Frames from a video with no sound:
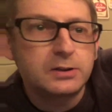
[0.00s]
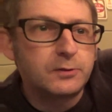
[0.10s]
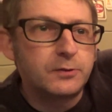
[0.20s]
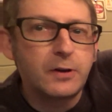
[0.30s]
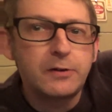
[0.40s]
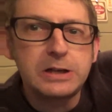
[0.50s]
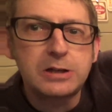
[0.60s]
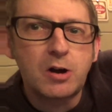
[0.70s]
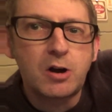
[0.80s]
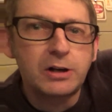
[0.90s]
very
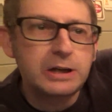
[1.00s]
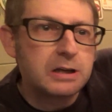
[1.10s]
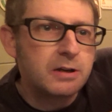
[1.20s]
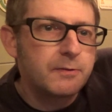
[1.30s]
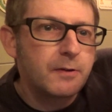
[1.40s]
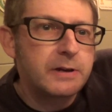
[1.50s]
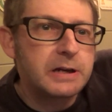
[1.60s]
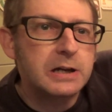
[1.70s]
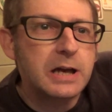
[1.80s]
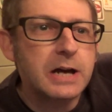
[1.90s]
darky, very
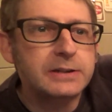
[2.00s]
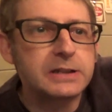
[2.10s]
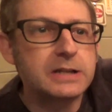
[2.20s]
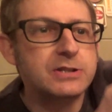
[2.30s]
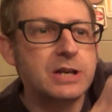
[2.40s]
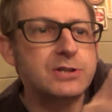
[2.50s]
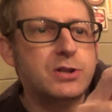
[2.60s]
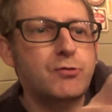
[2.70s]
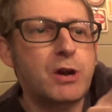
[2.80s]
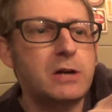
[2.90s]
cloudy. That's
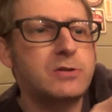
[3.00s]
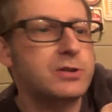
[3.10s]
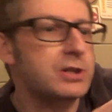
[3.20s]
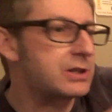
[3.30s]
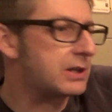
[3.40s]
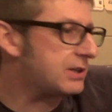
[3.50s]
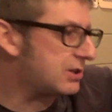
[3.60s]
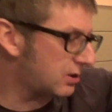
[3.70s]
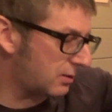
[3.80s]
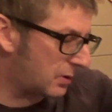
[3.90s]
the rounds, the
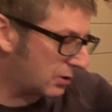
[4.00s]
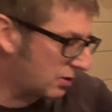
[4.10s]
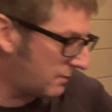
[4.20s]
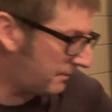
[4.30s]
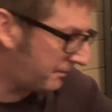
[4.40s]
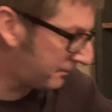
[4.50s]
yeast at the bottom.